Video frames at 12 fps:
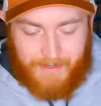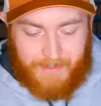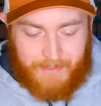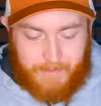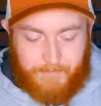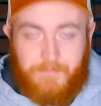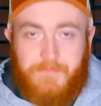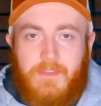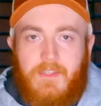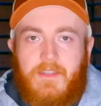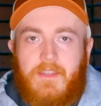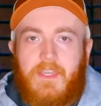Um,
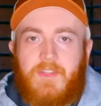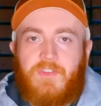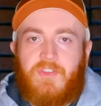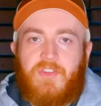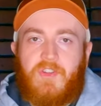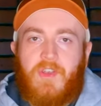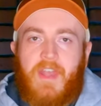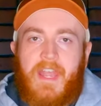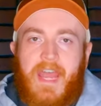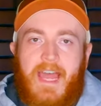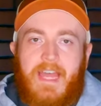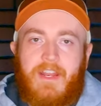it's
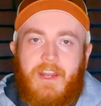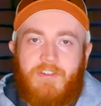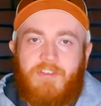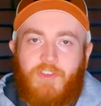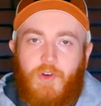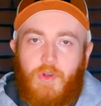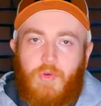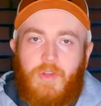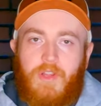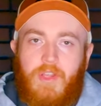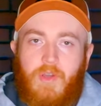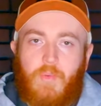not a
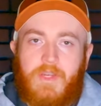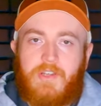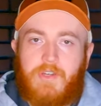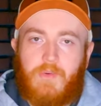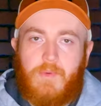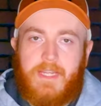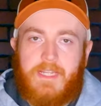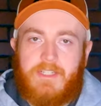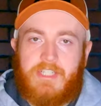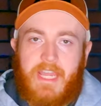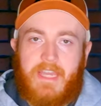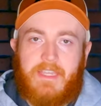full winter weight
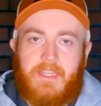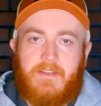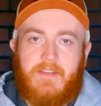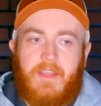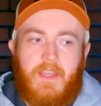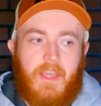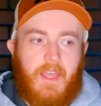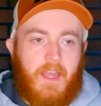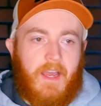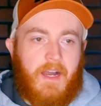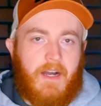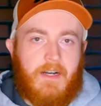jacket.
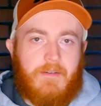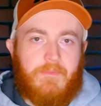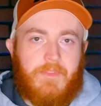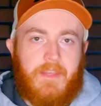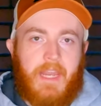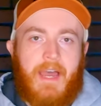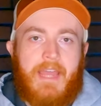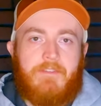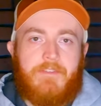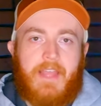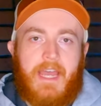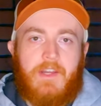Um, now
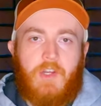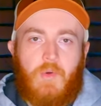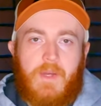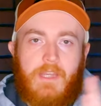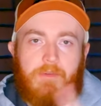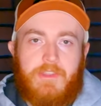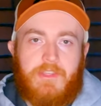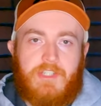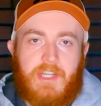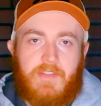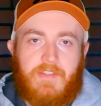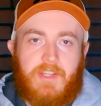I've gotten away with
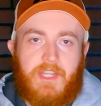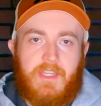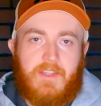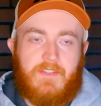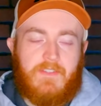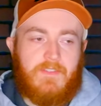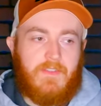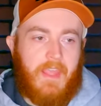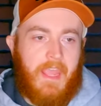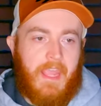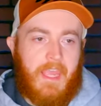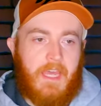just this
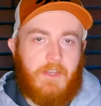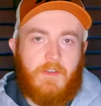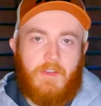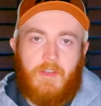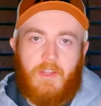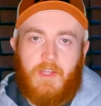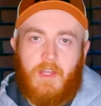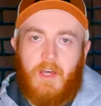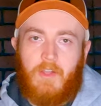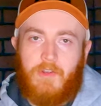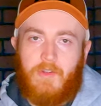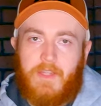and the
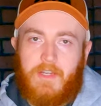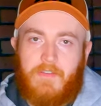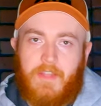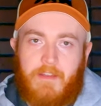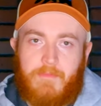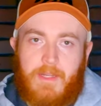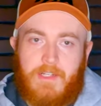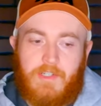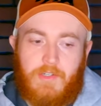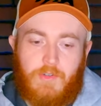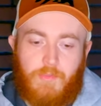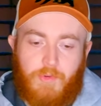other layers that I've
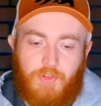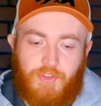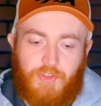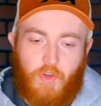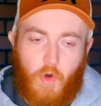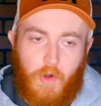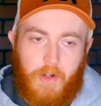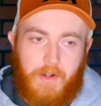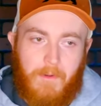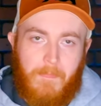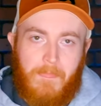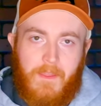mentioned
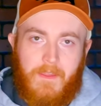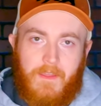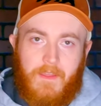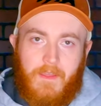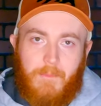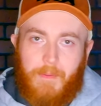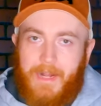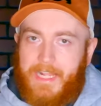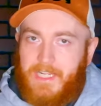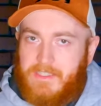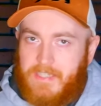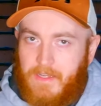before, but I
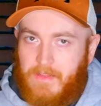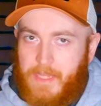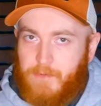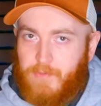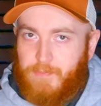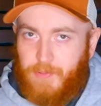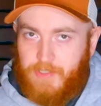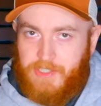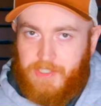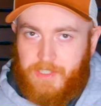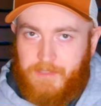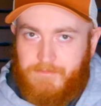could tell I was
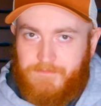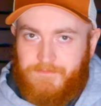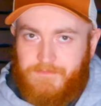pushing it.